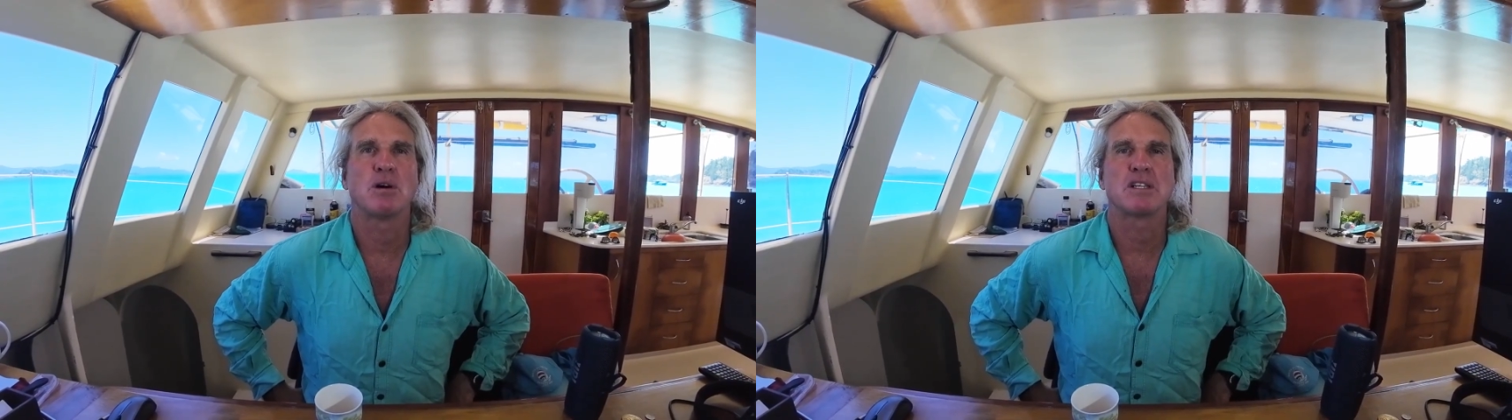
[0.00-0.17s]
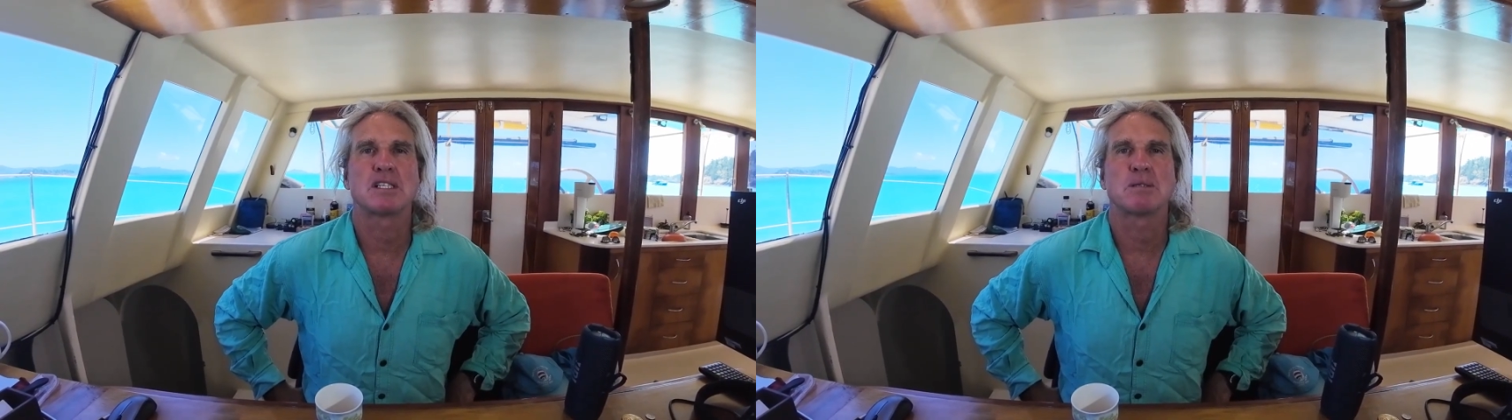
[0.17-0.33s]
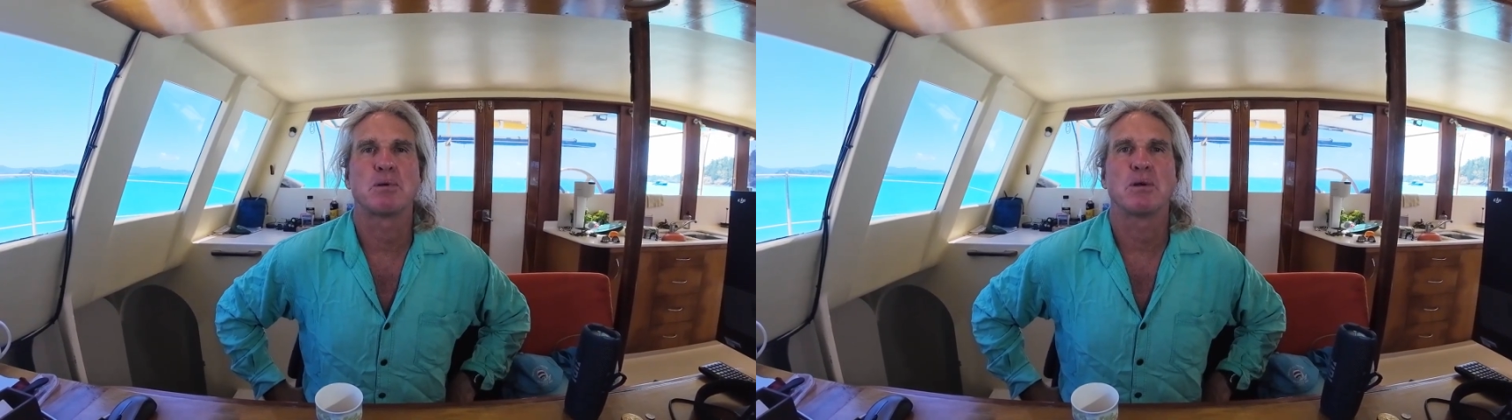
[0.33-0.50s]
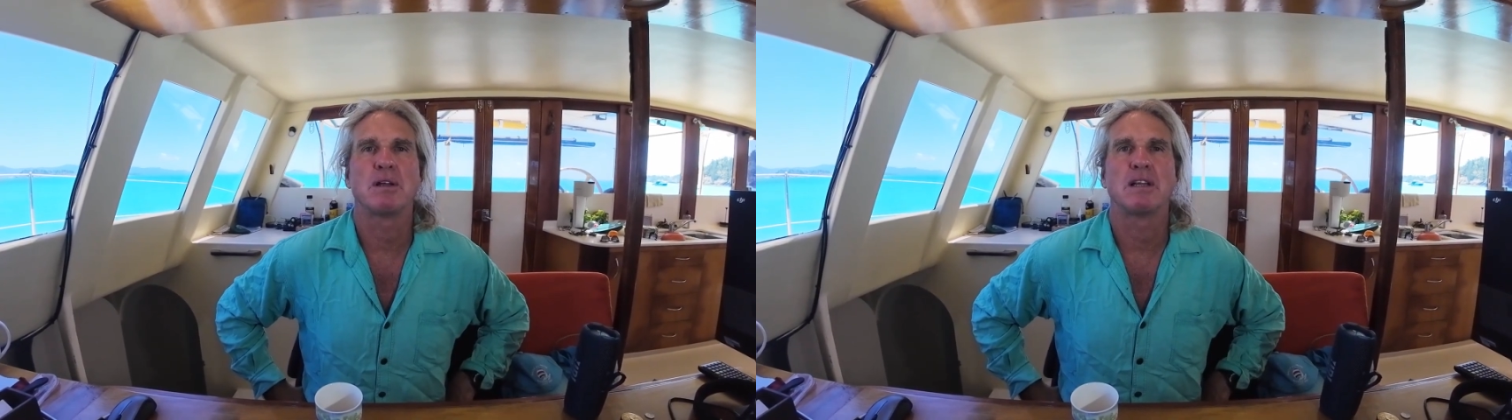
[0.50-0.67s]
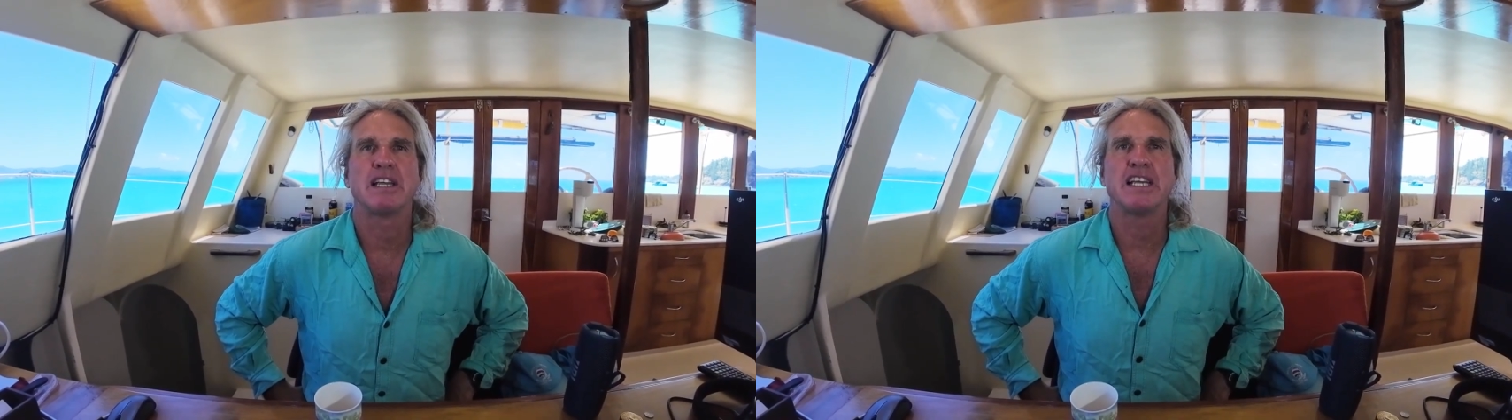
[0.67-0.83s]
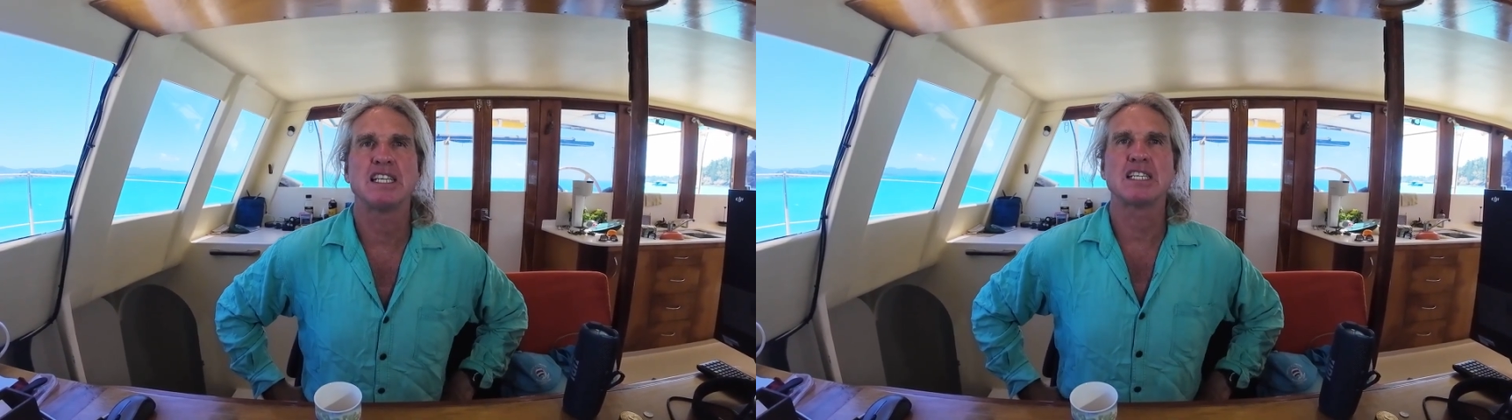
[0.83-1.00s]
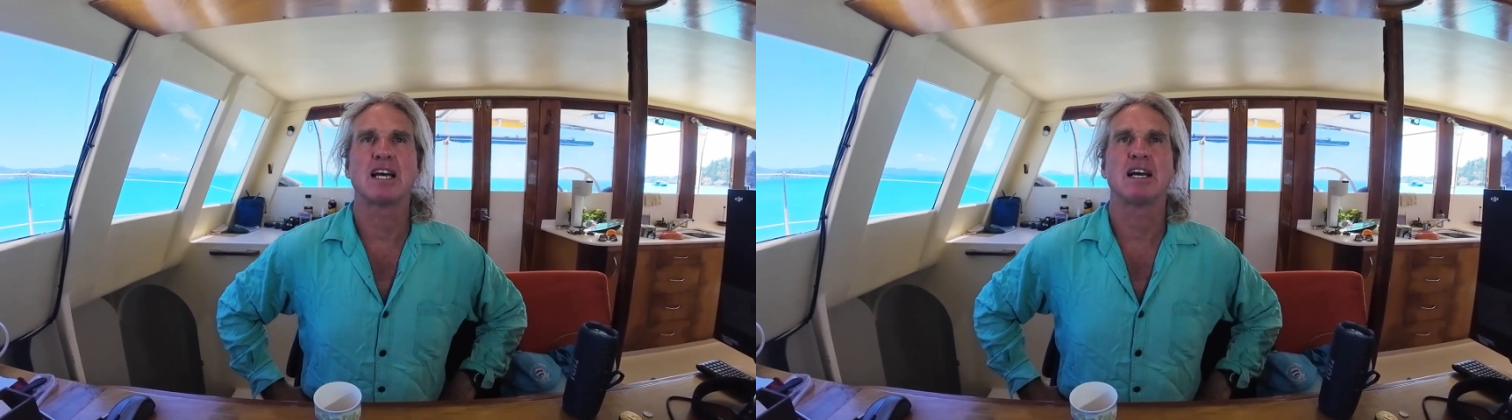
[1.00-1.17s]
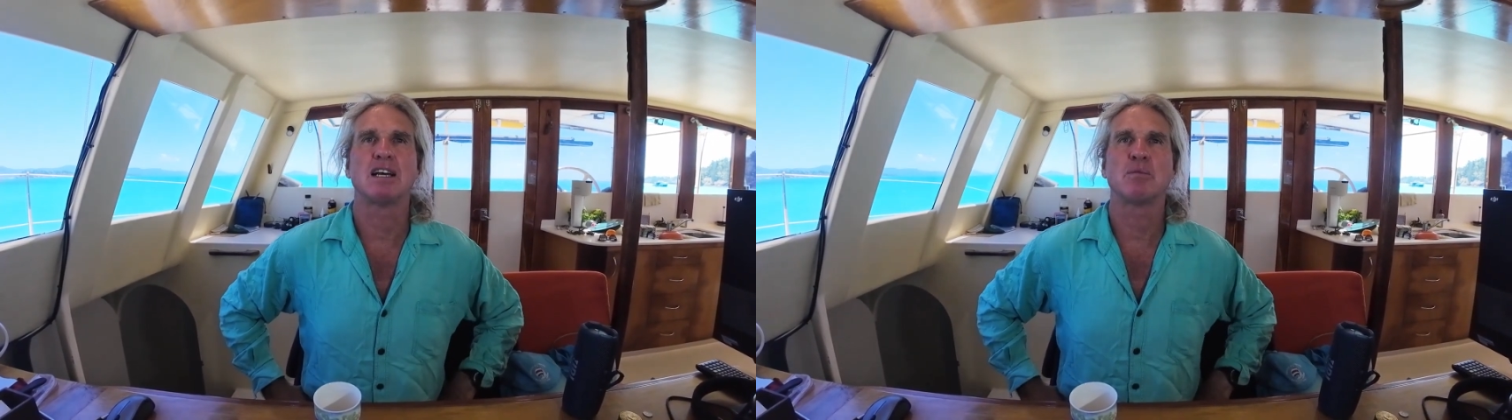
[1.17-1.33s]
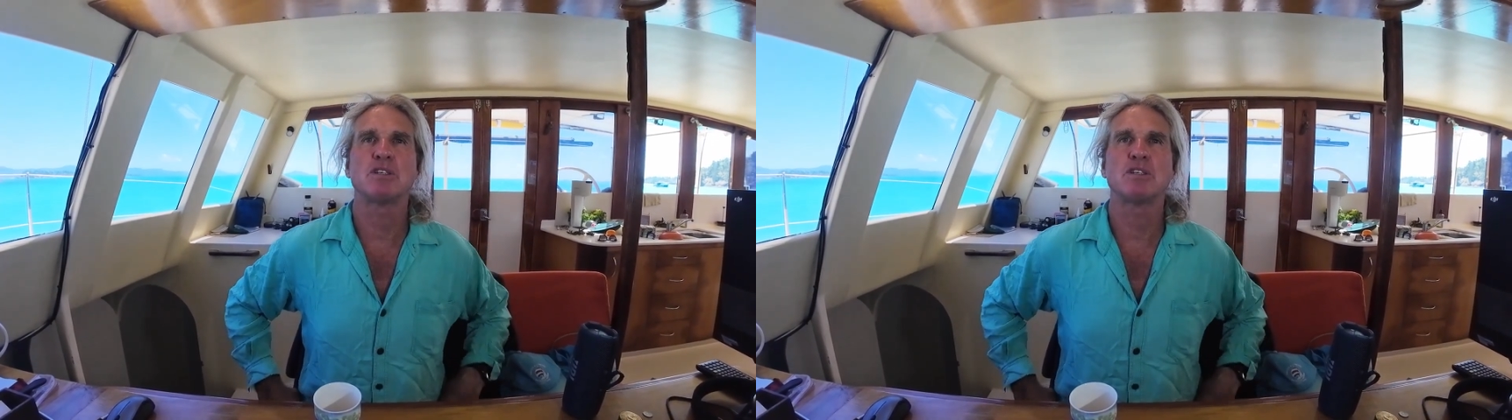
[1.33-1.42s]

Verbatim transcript: watts per litre,